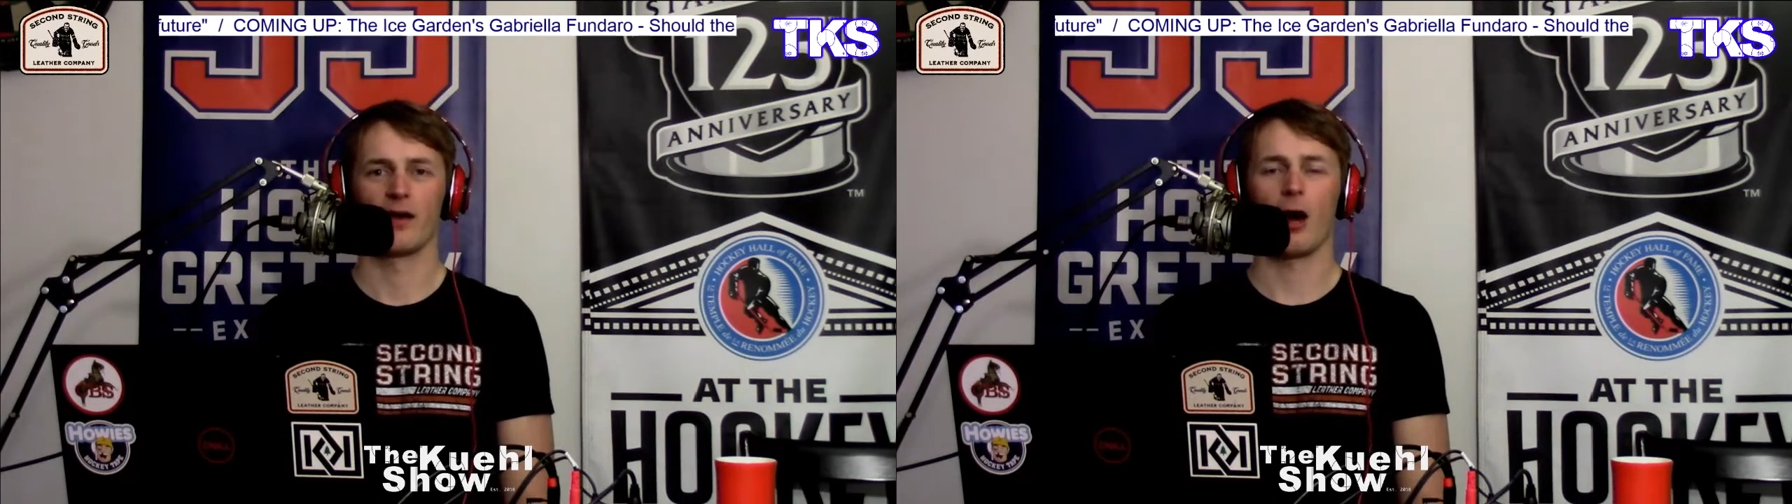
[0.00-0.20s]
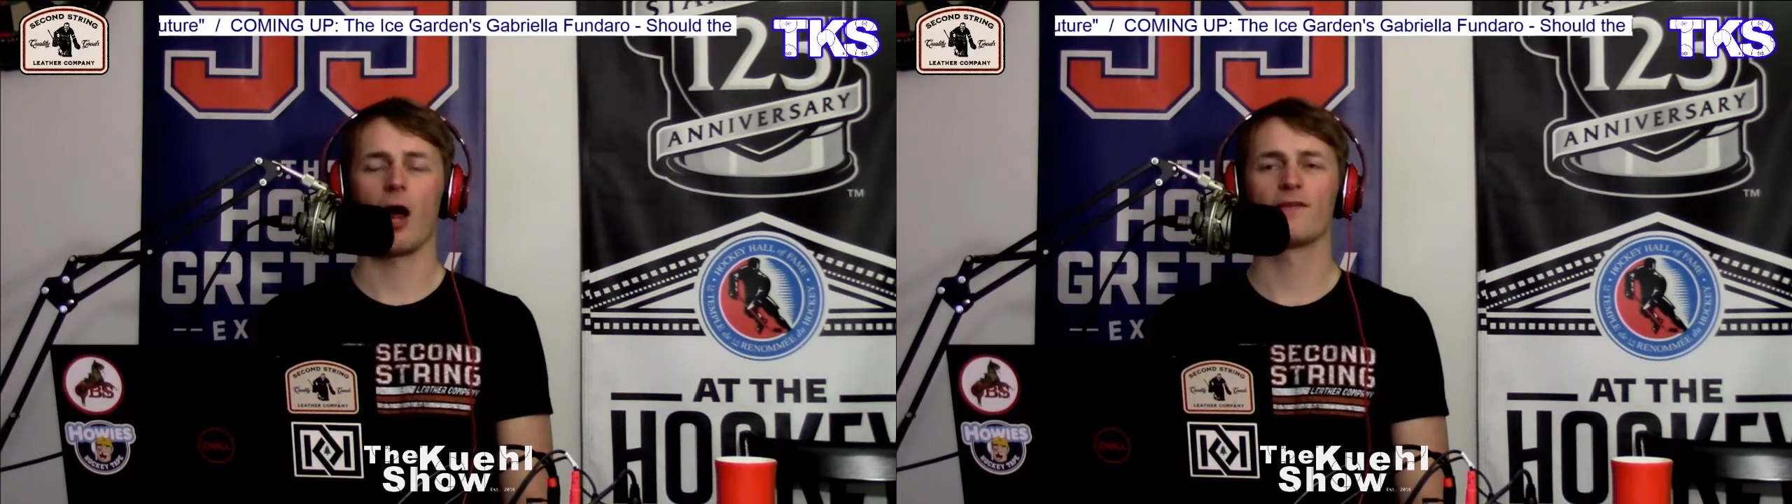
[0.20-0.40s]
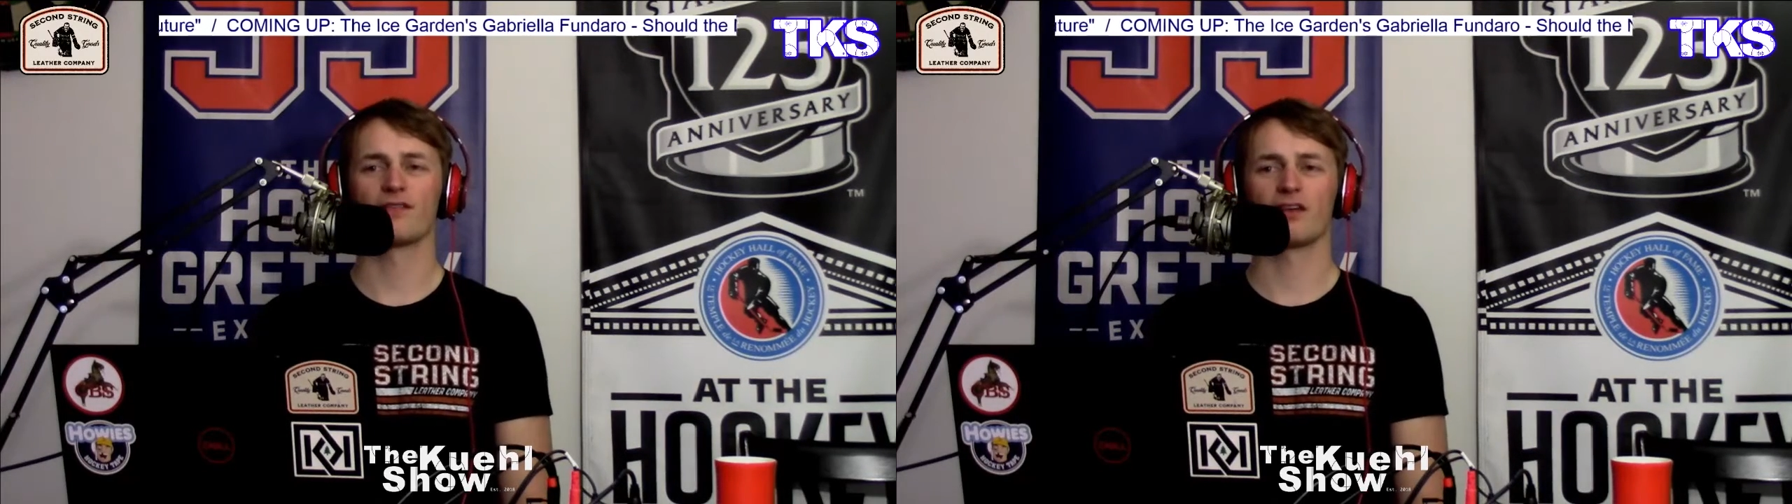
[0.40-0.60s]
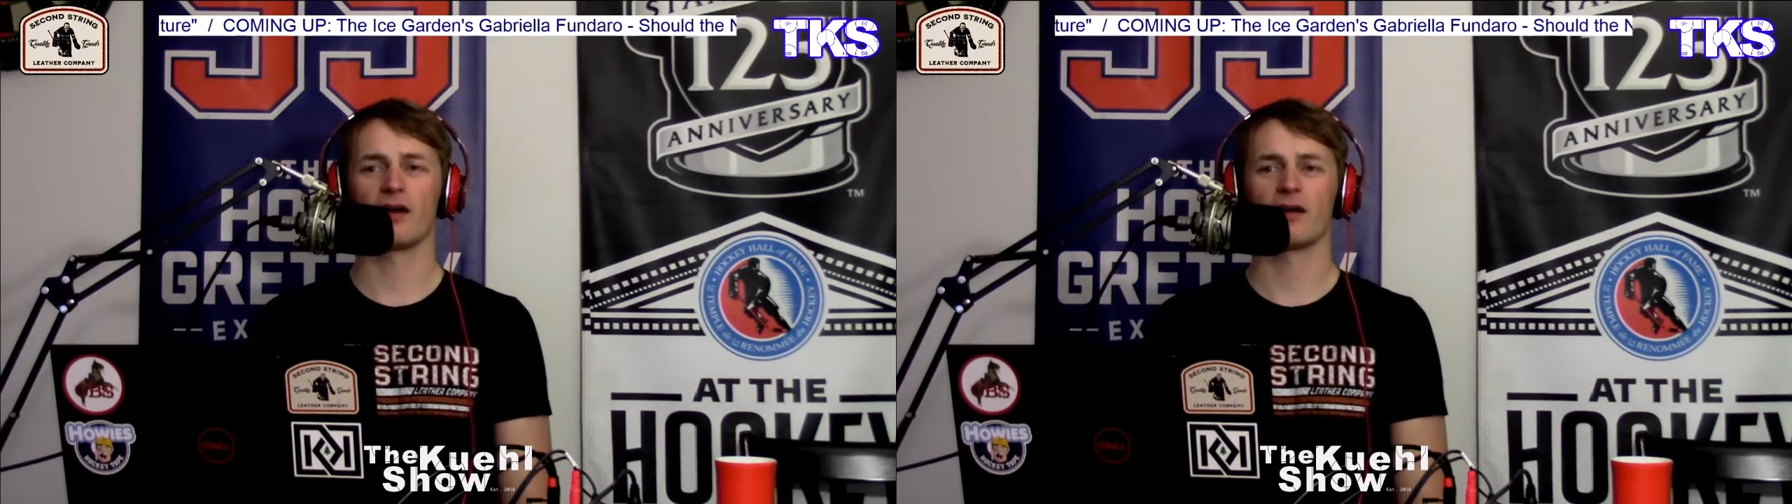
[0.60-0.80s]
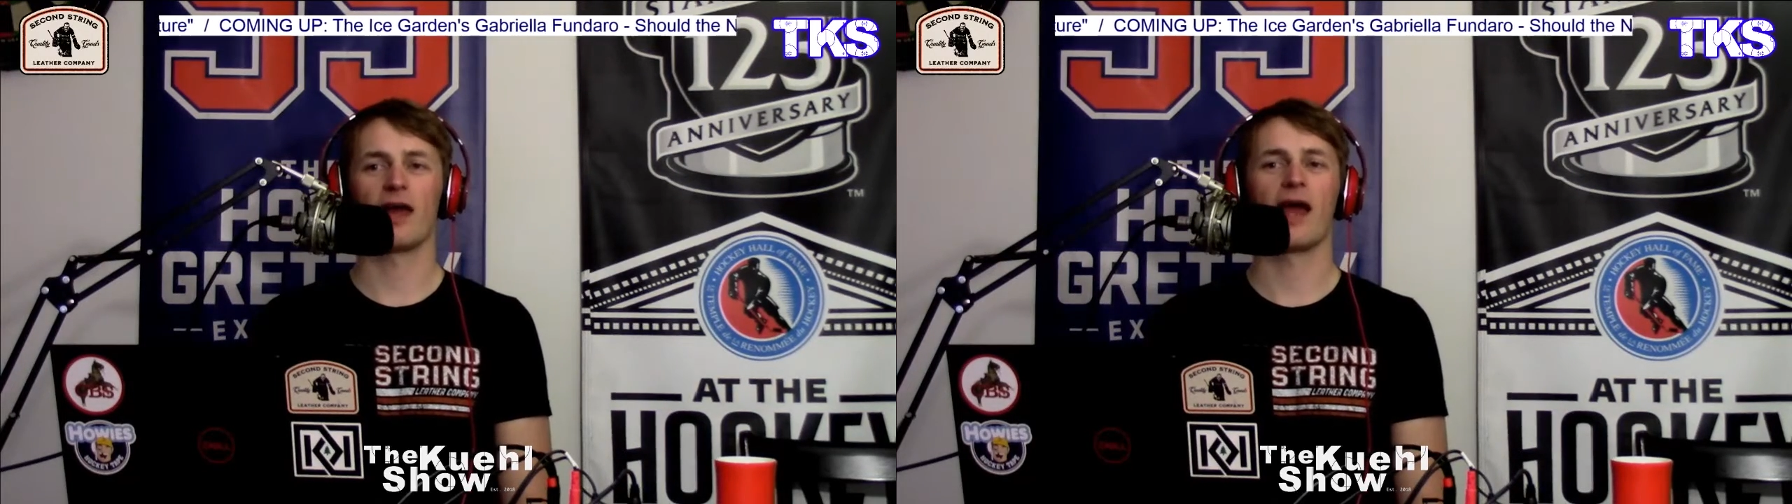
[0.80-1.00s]
All of a
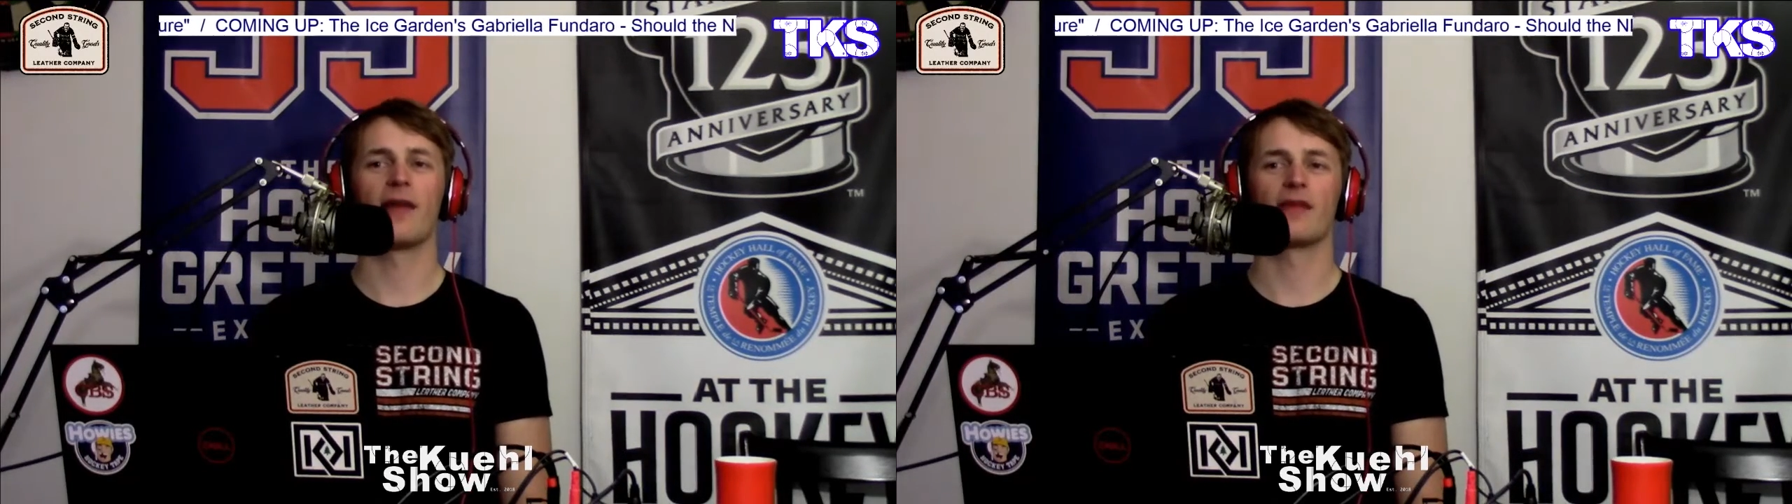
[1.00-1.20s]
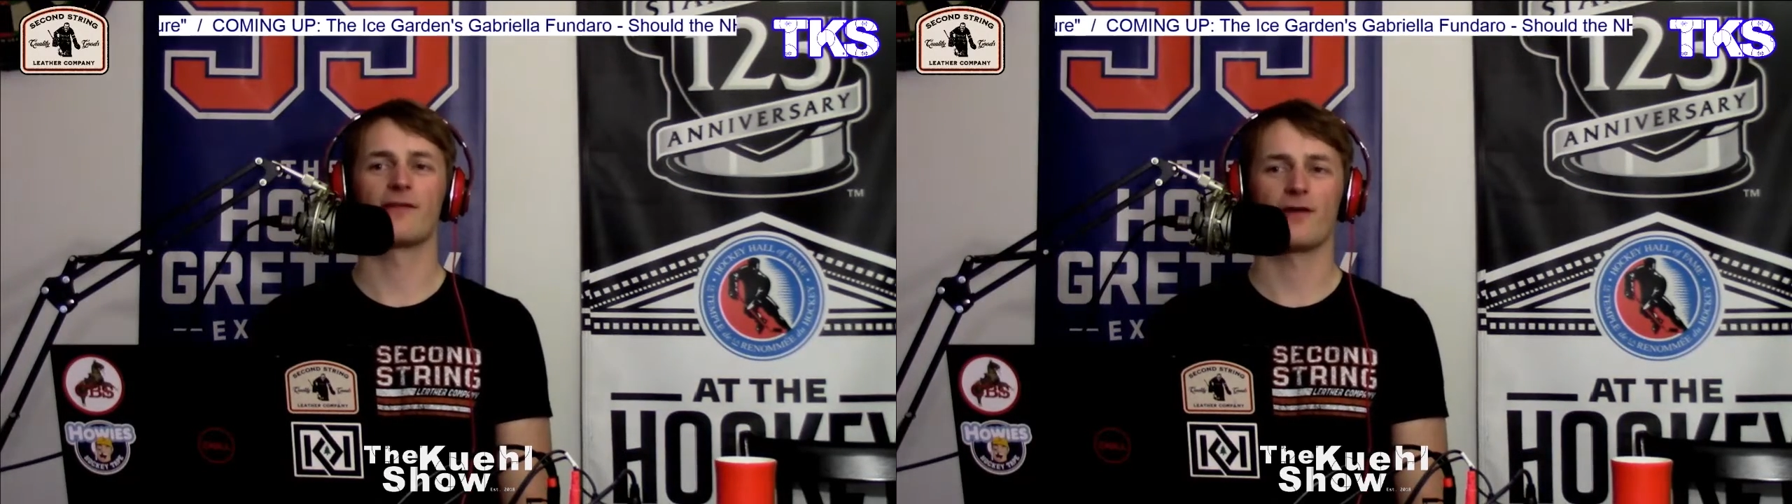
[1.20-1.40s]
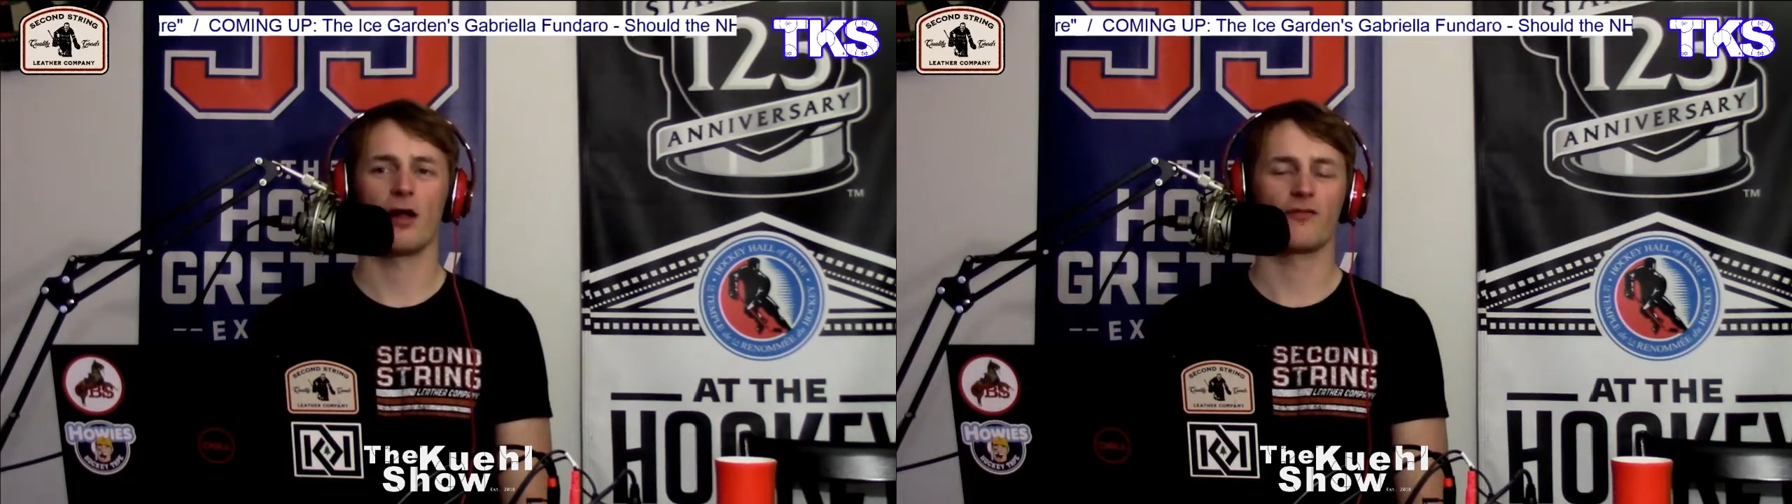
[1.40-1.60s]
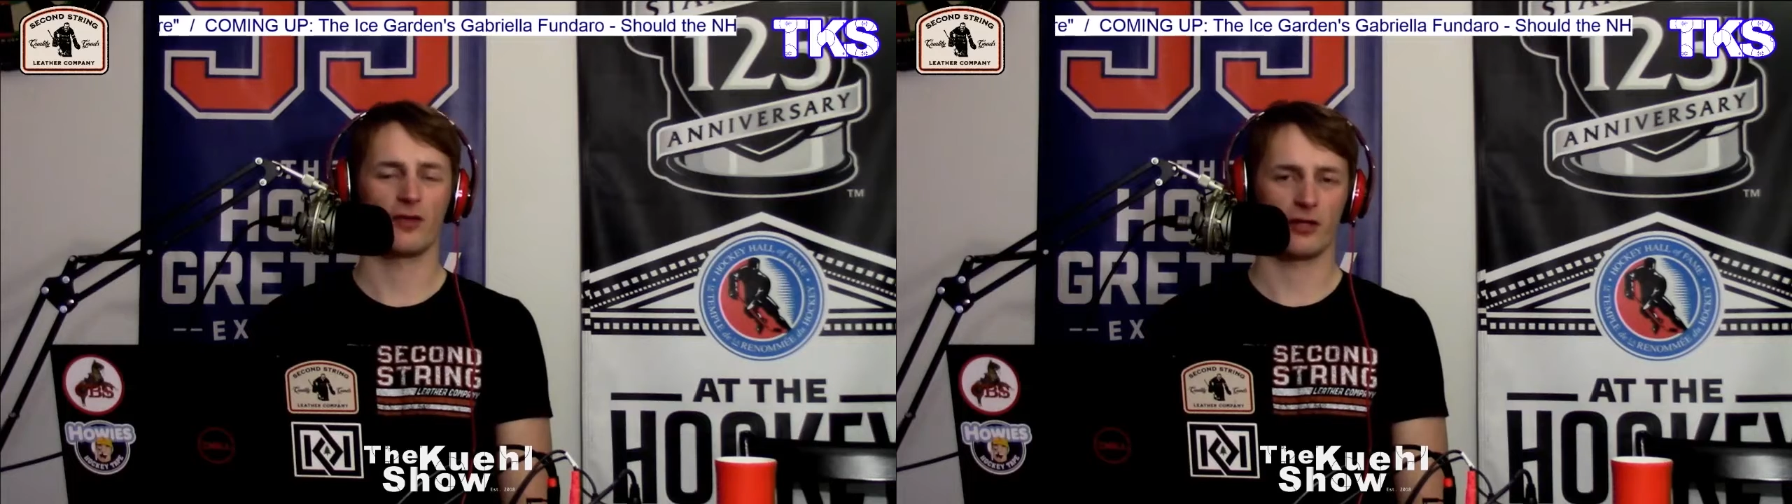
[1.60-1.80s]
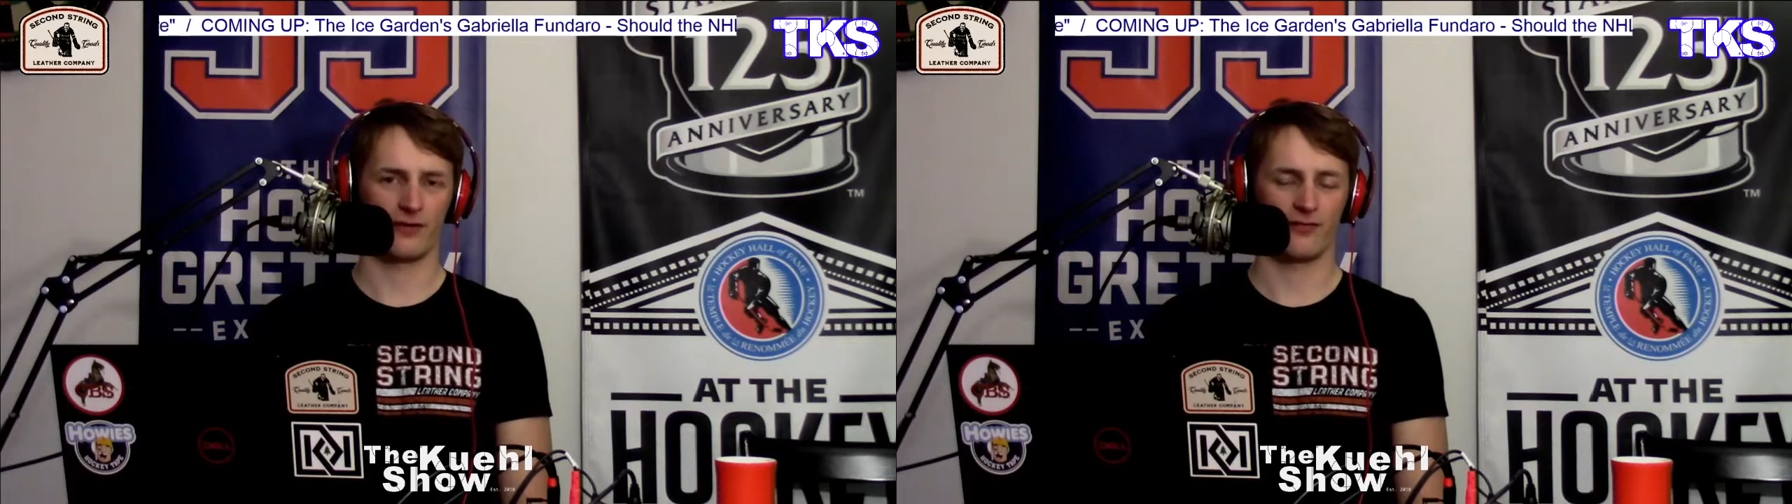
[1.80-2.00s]
sudden, and they fall off the
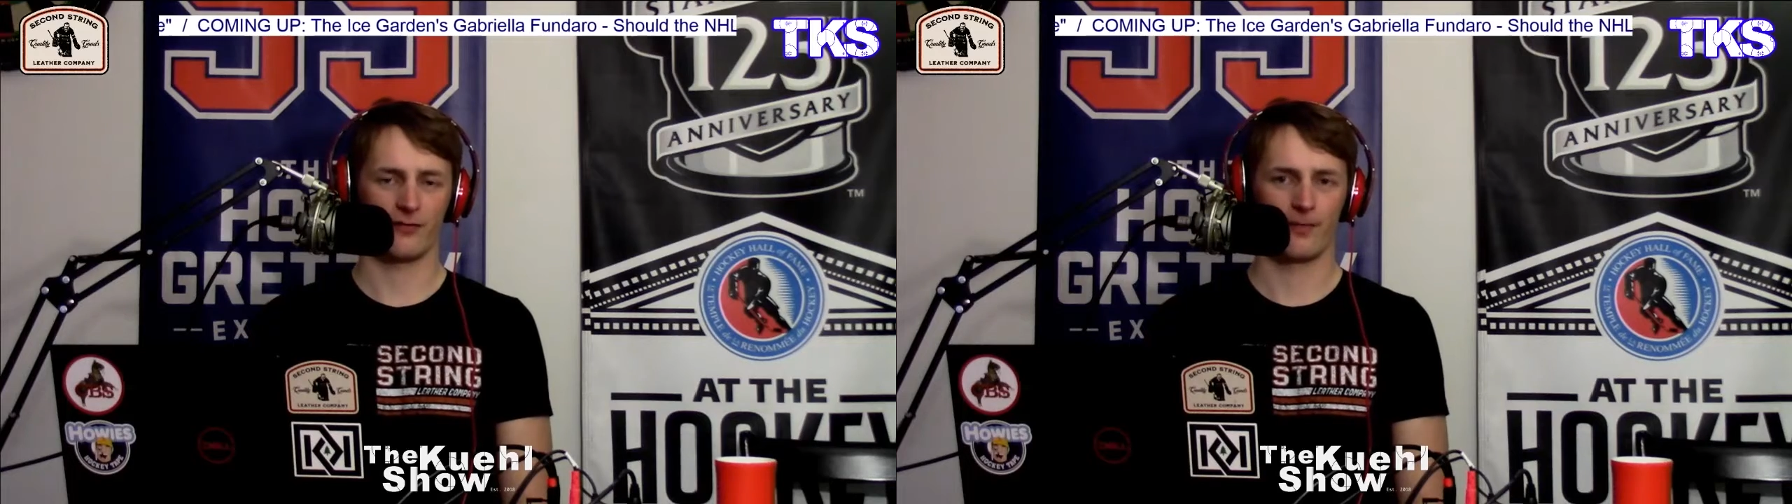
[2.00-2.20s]
cliff.